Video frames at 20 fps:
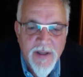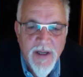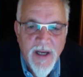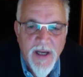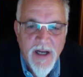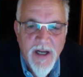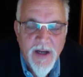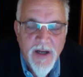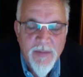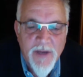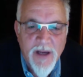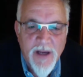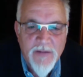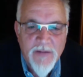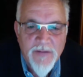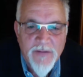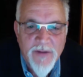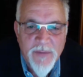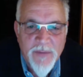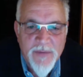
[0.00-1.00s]
And I'm going
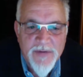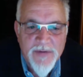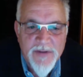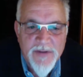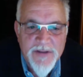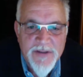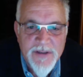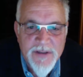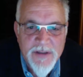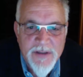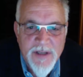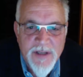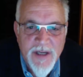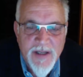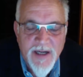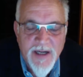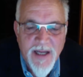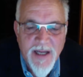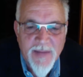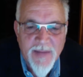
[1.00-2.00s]
for the position and
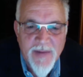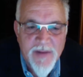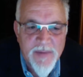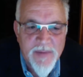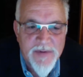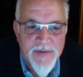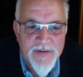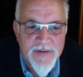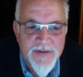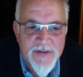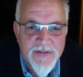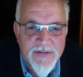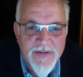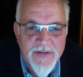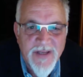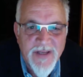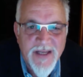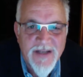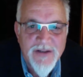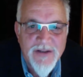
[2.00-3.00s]
claiming the position of
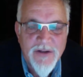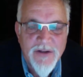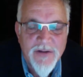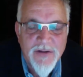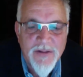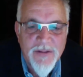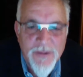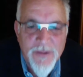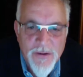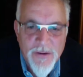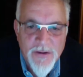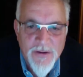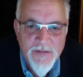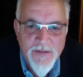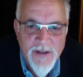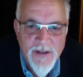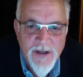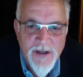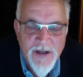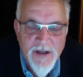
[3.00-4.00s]
King John III of the
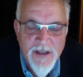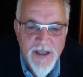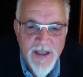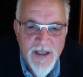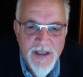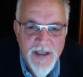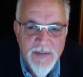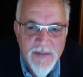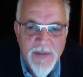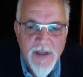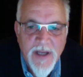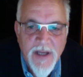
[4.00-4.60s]
United Kingdom,